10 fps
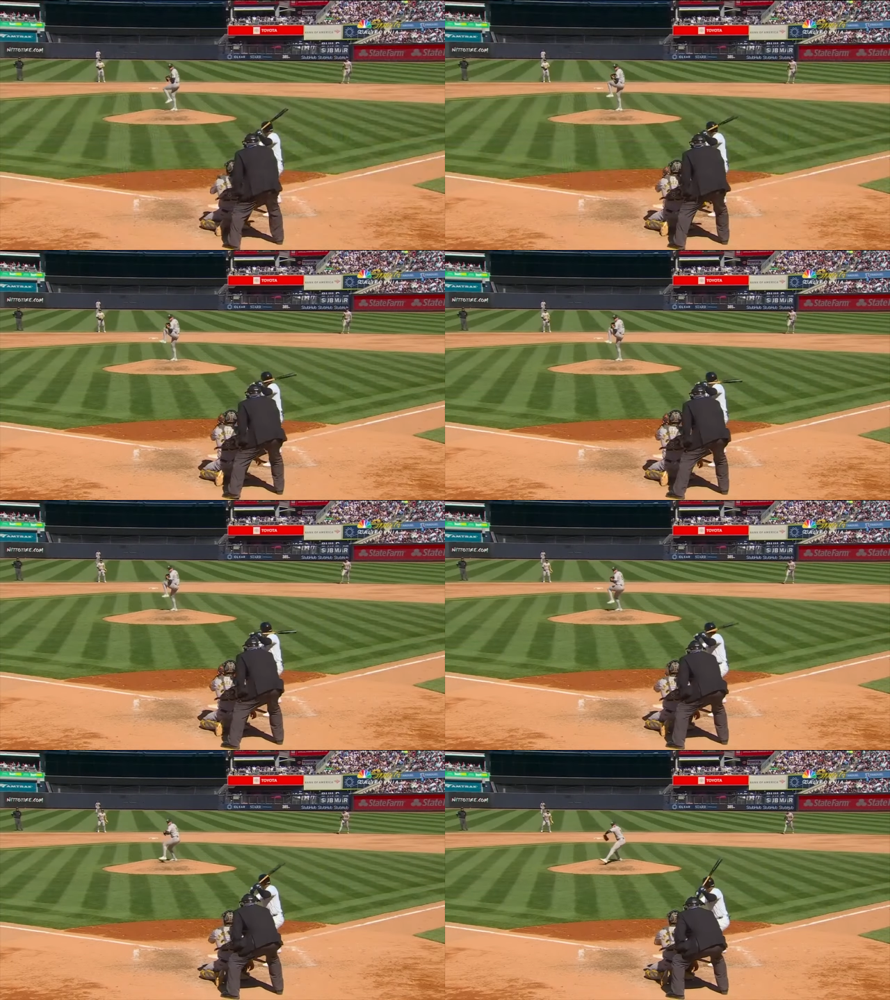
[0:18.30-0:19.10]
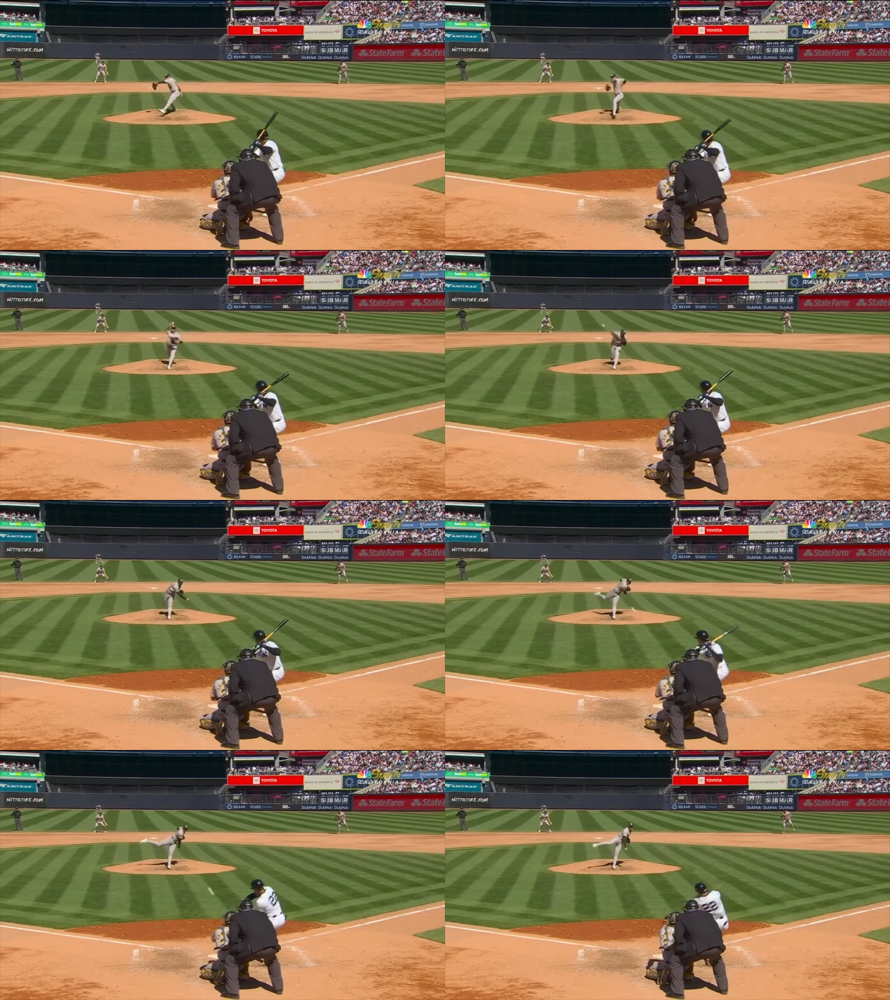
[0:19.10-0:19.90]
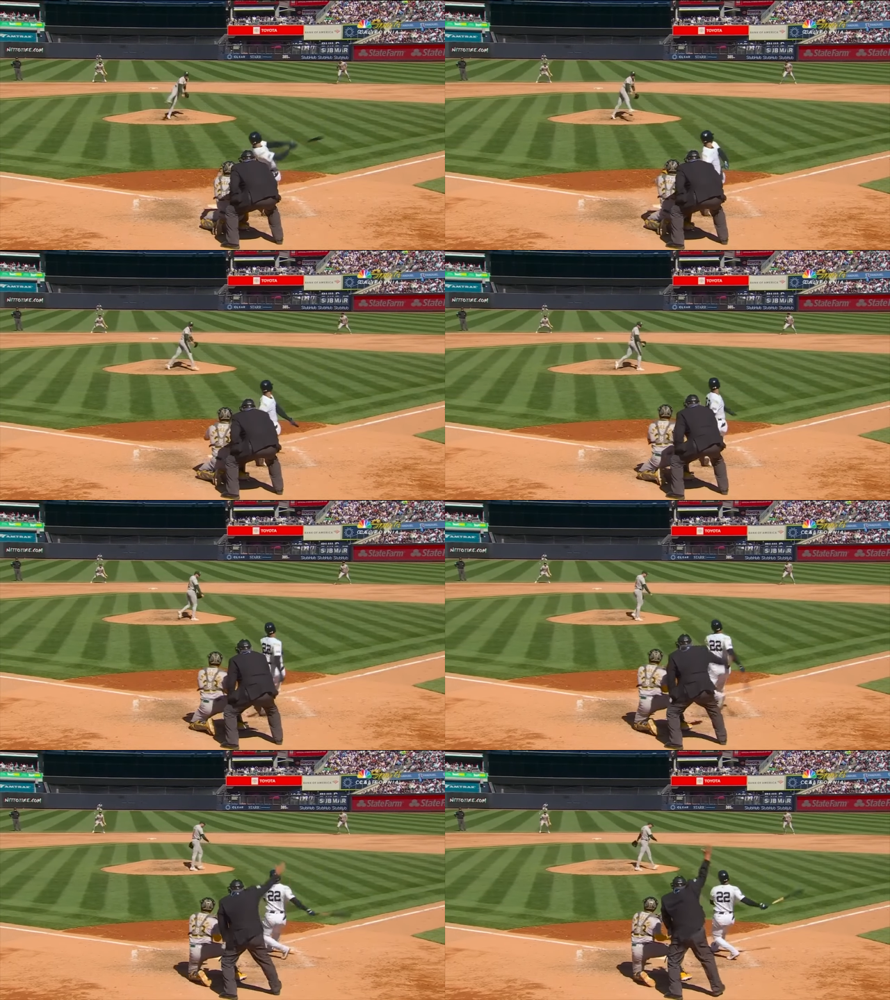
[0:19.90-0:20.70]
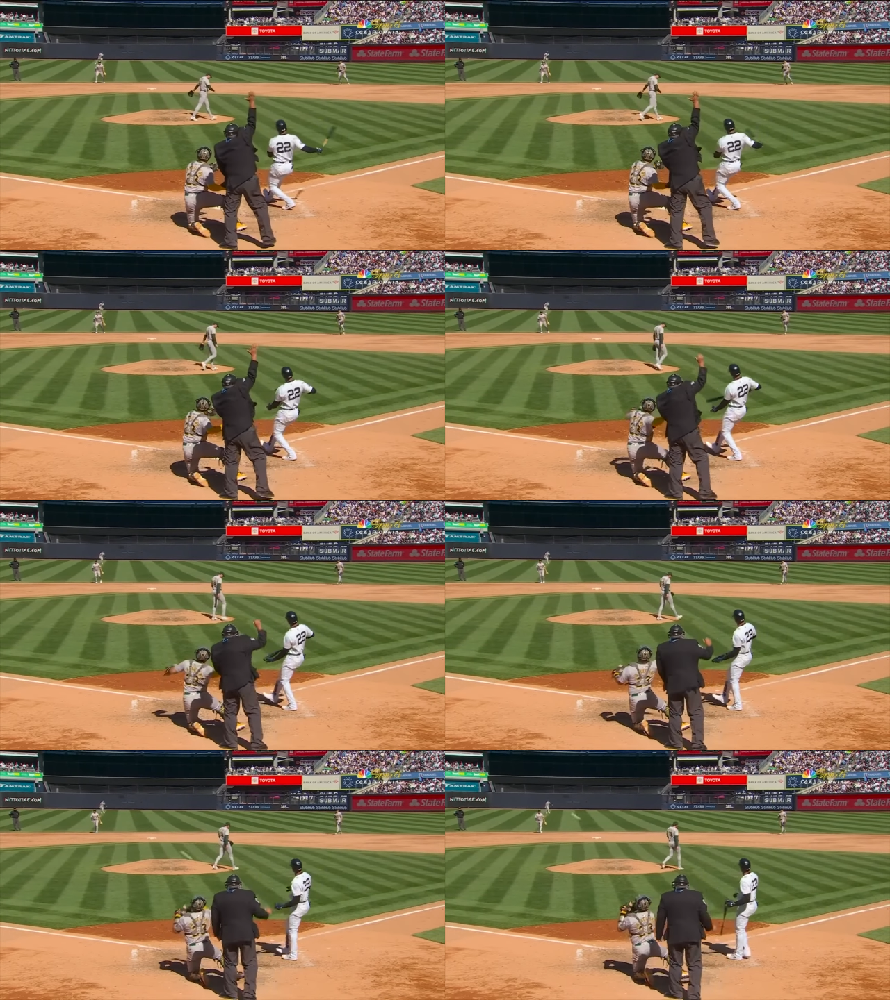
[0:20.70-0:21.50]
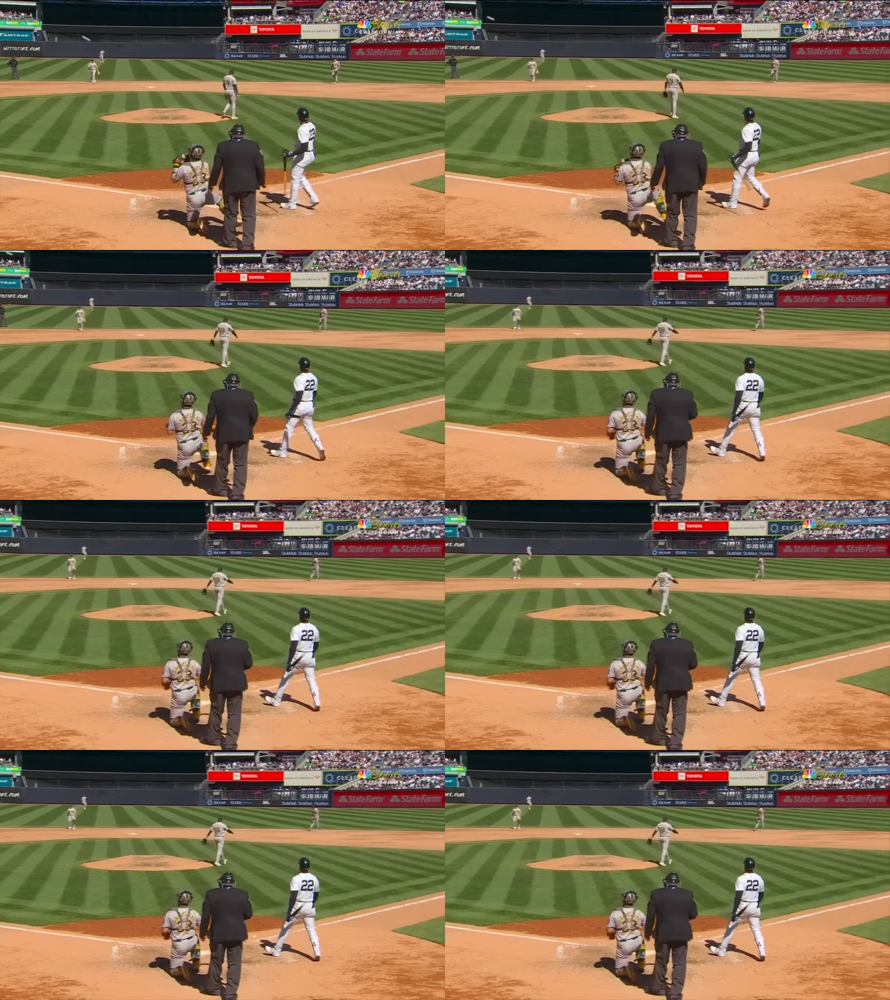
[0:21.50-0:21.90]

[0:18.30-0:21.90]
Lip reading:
No face is visible, so there are no lips to read.